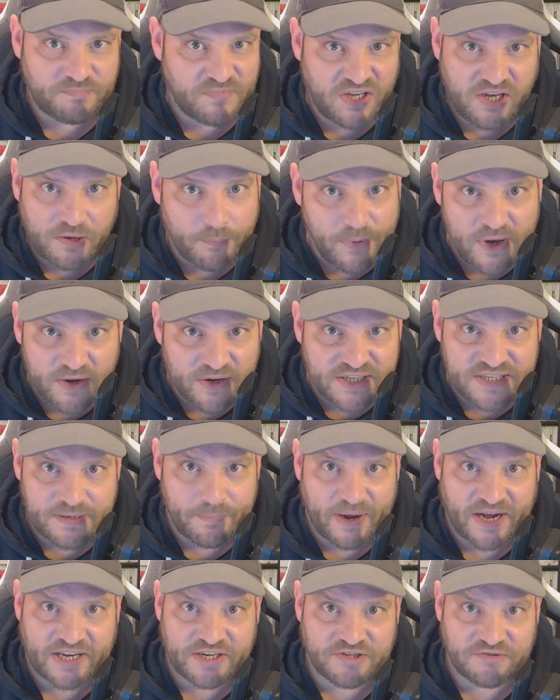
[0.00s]
community
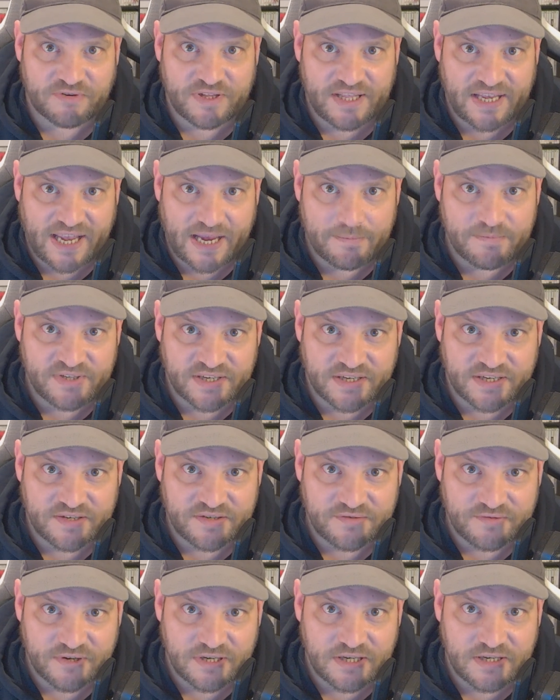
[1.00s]
manager in the games
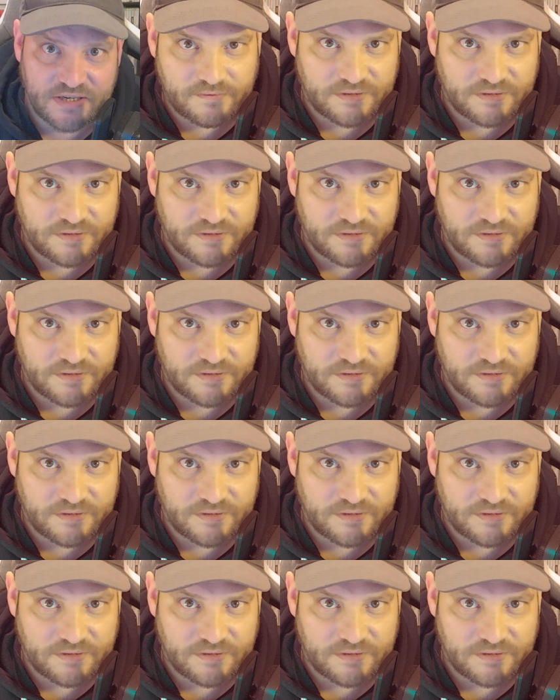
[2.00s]
industry,